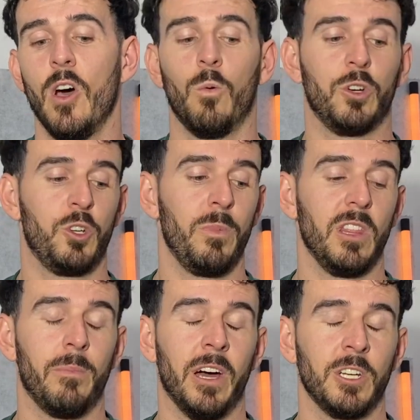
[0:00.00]
what should be
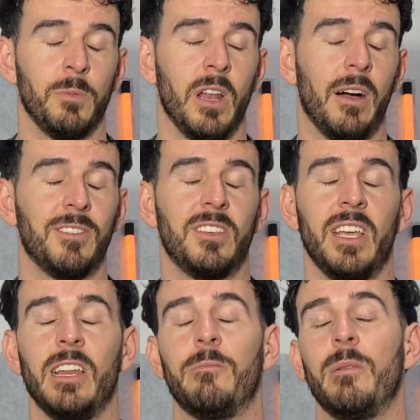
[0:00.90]
the punishment. I've
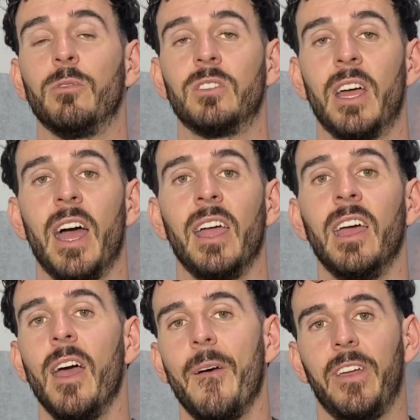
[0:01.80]
seen people
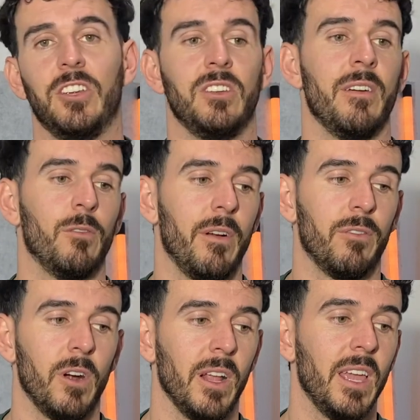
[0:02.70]
say he should never
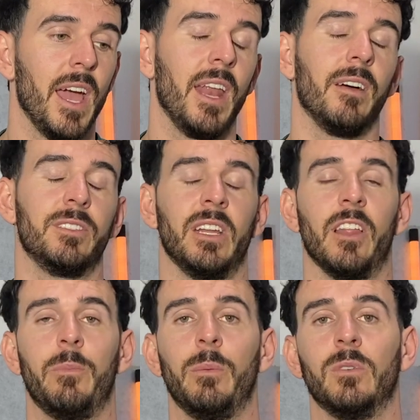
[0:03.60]
referee again. I've seen
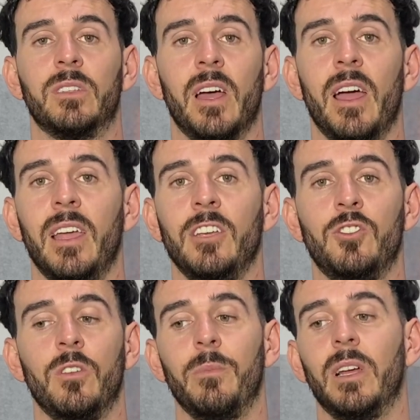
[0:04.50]
other people say he
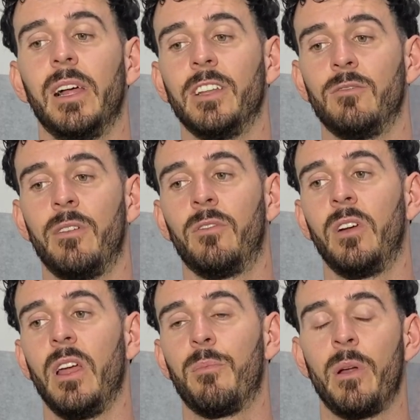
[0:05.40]
shouldn't be allowed to
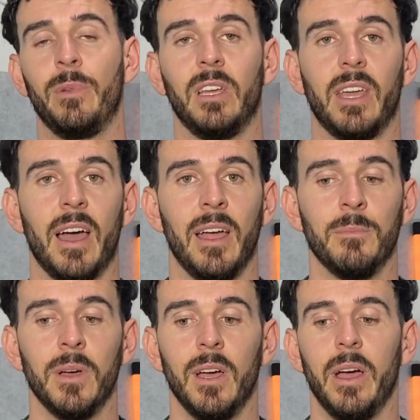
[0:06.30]
referee a Premier League
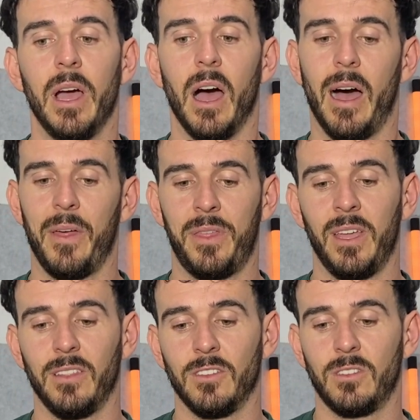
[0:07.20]
game. I
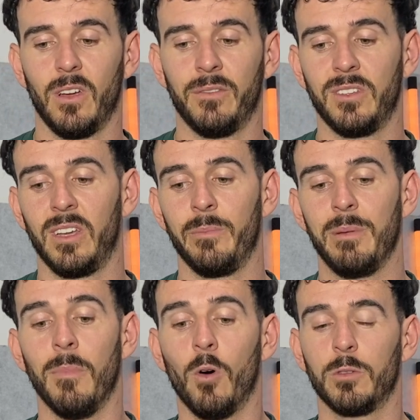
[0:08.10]
think there's obviously going to
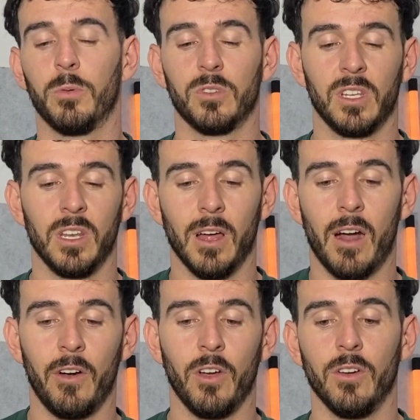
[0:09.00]
be multiple
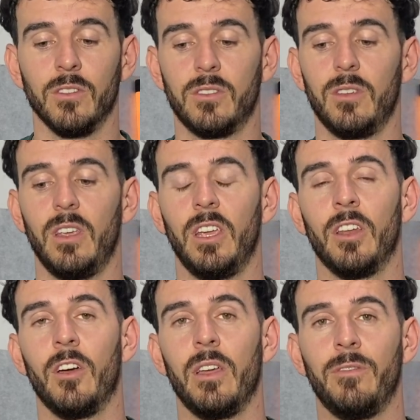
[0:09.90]
scenarios,
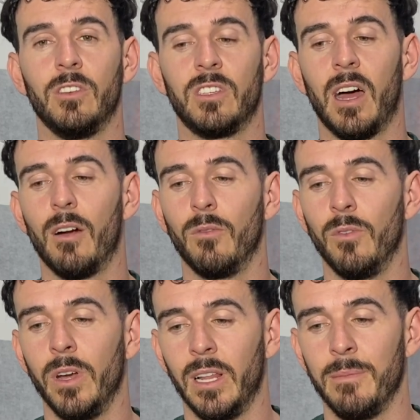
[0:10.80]
if you start
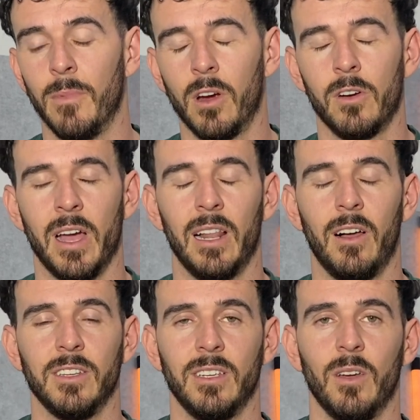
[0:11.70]
really
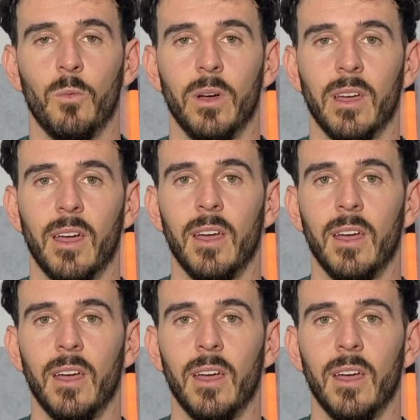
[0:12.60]
micro-analysing it, where